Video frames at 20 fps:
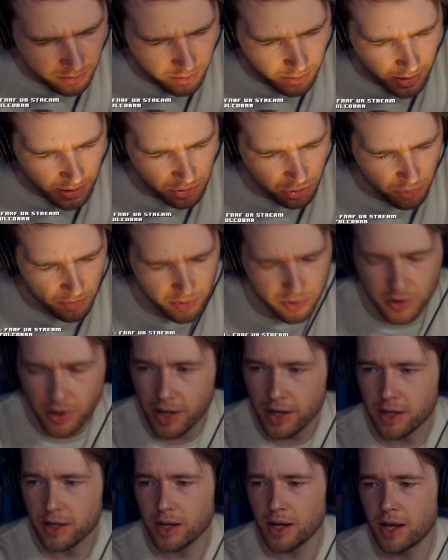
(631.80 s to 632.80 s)
It's almost
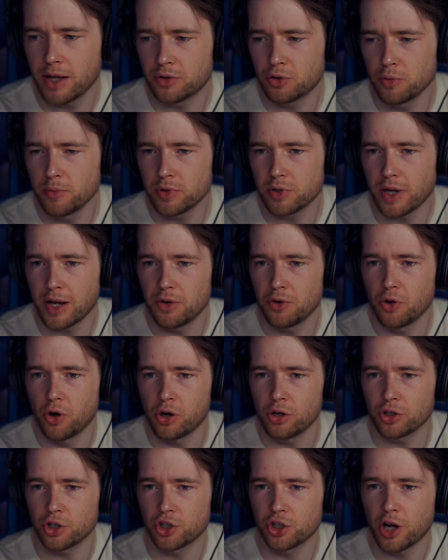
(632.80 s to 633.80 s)
like it's almost like
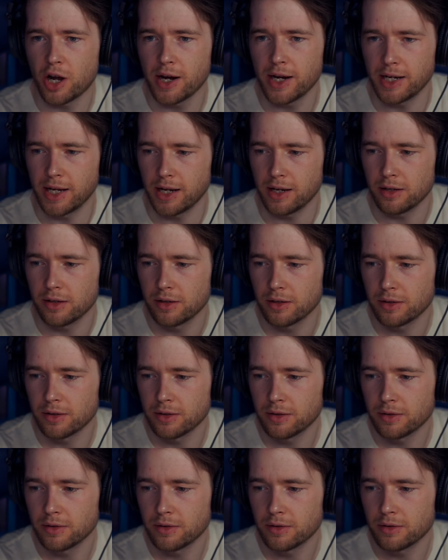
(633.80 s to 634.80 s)
not shiny.
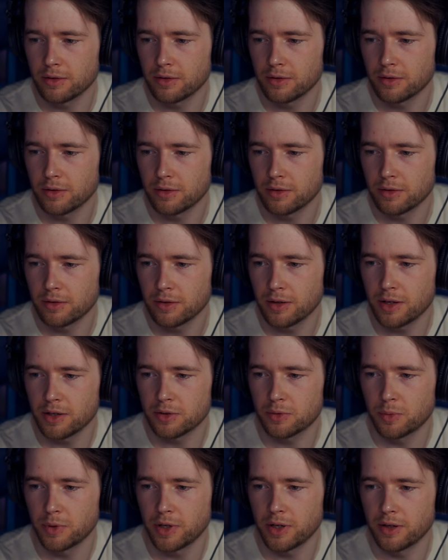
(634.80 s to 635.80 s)

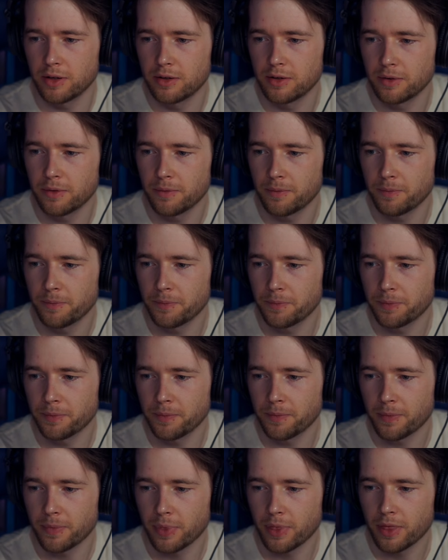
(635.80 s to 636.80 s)
It's weird.
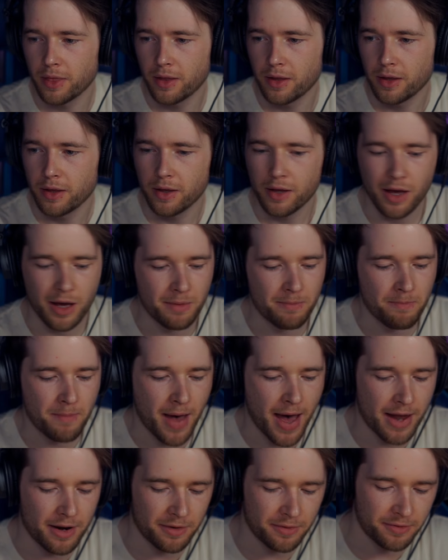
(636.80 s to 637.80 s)
A
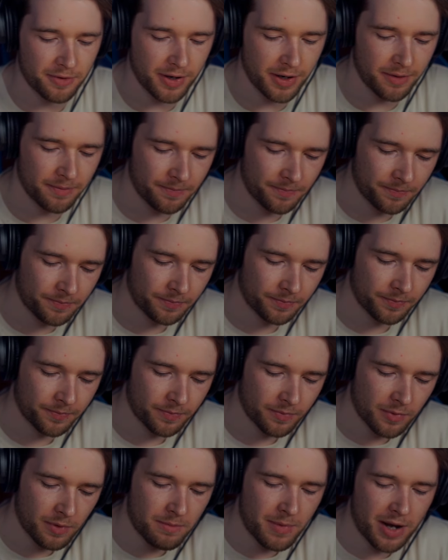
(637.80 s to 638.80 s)
Manaphy.
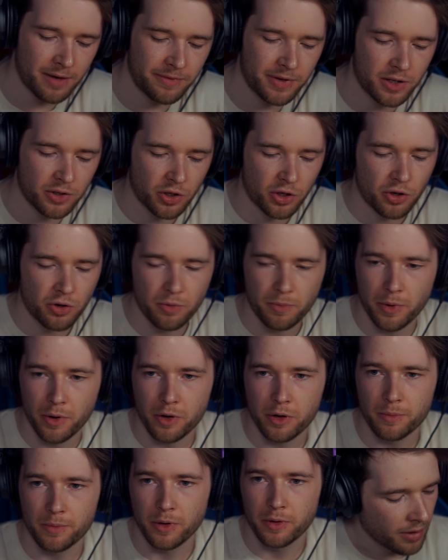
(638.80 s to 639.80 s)
Manaphy is a cute
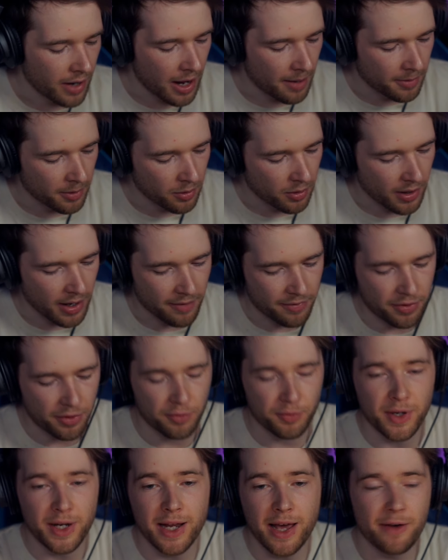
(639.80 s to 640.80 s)
Pokemon. How many got left?
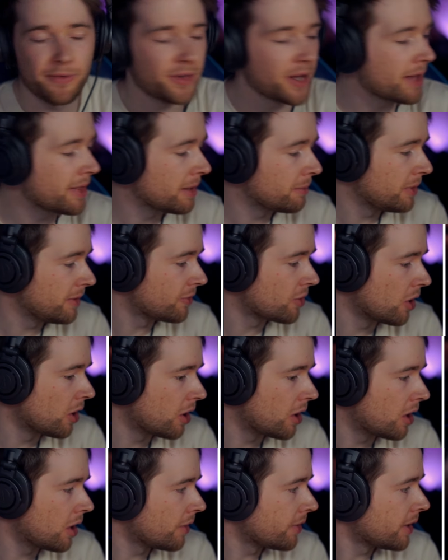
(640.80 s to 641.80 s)
Three left, and then we've
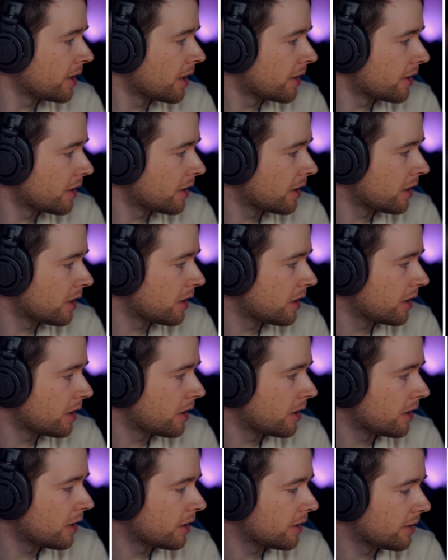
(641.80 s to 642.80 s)
got the
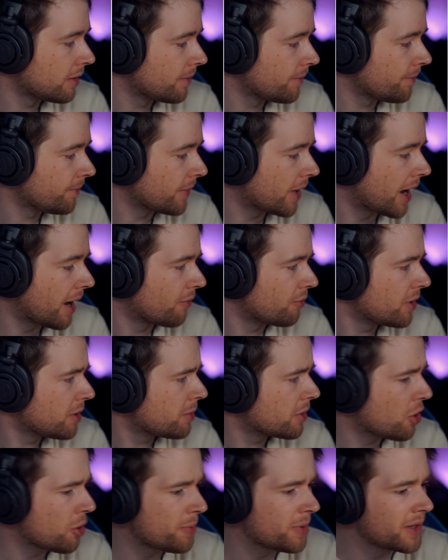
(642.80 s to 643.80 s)
other. I really
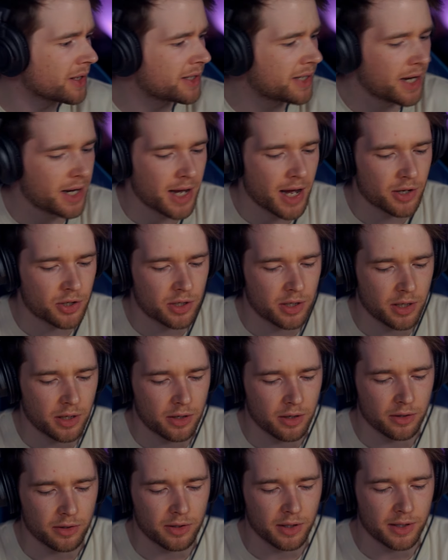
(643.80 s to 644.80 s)
want to open the tin actually
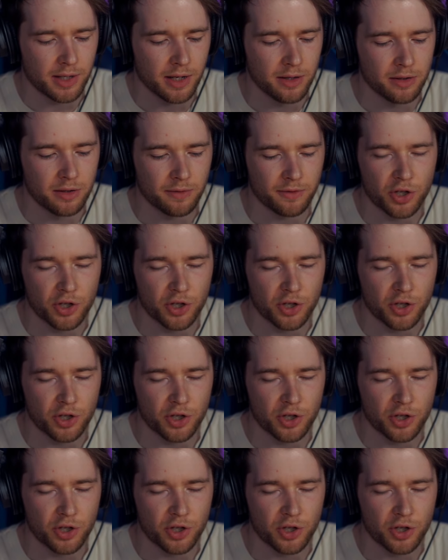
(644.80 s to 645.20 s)
because the tins have